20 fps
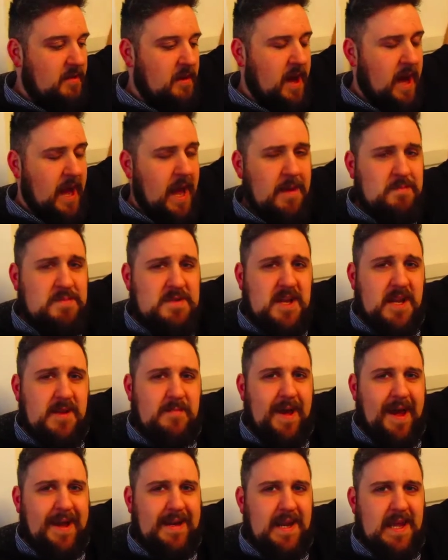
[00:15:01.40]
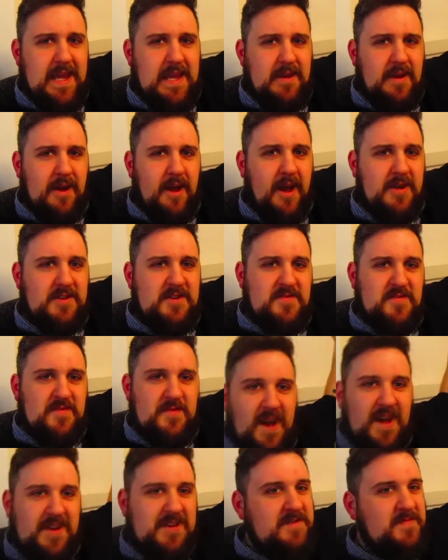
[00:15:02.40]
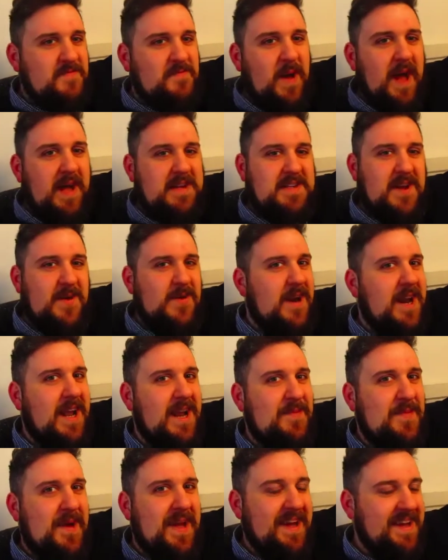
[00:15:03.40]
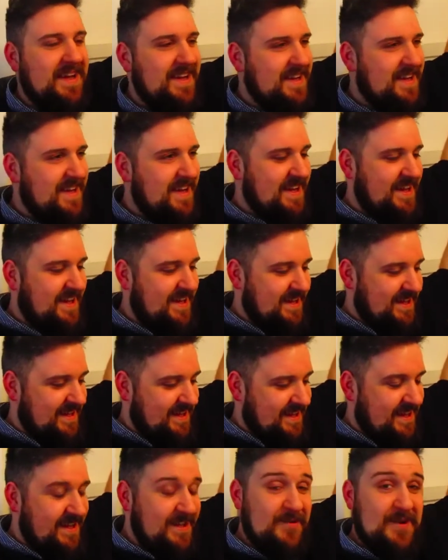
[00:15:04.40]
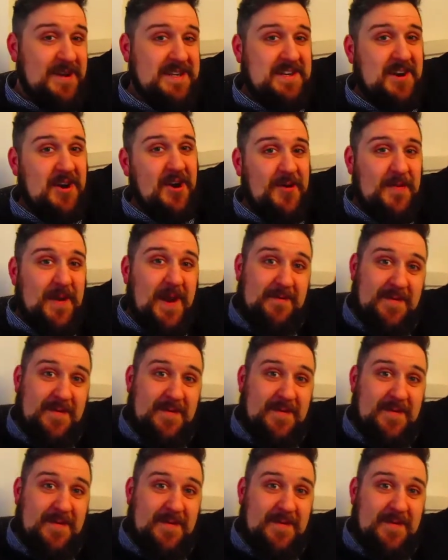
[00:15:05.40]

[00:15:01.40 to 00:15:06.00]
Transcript: I am still manly. I just I just passed out a little bit. And who caught you? Louise caught me.